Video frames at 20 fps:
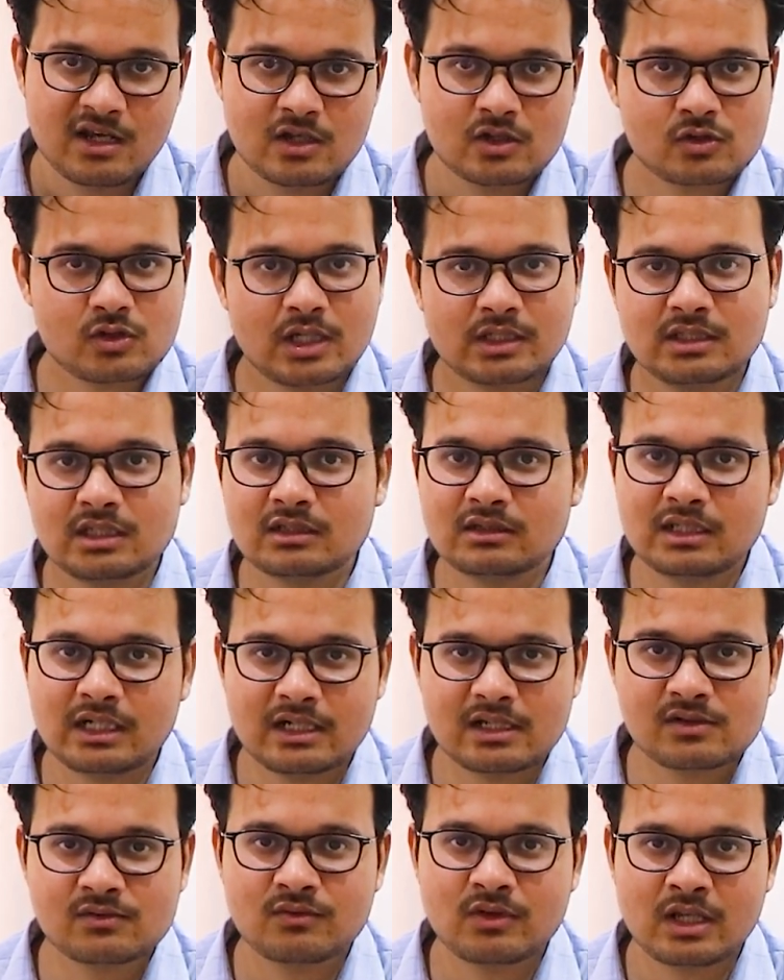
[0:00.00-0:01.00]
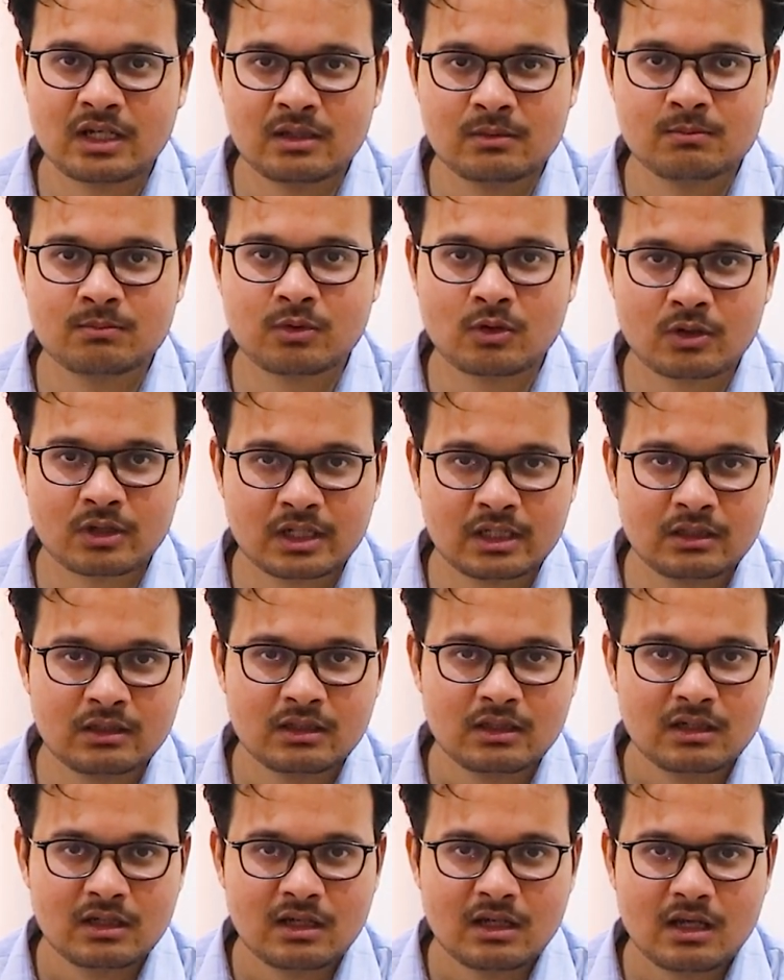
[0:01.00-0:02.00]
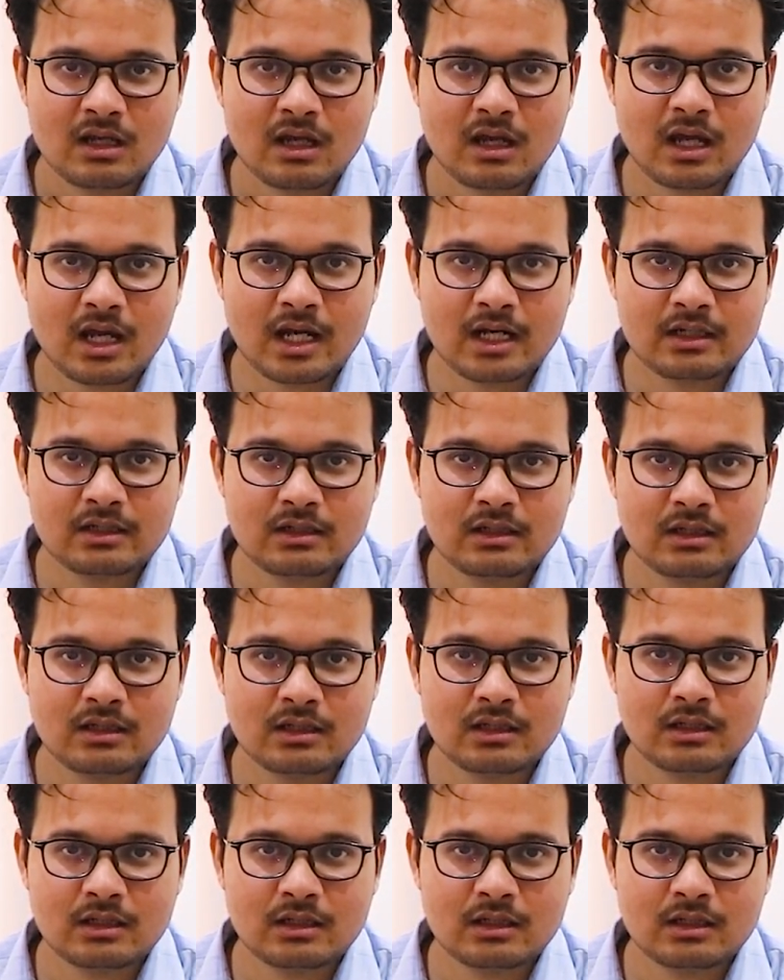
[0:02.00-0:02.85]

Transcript: So I think that is very important. And